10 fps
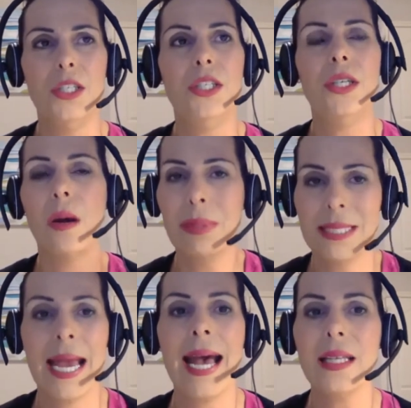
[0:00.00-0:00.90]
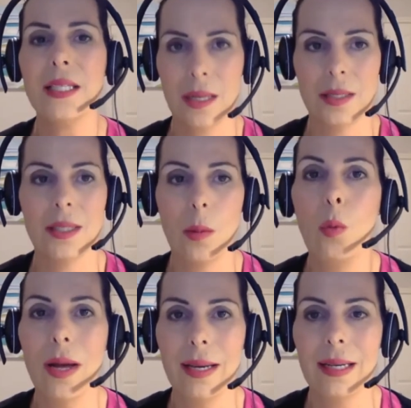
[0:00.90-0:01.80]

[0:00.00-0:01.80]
dump a task on someone,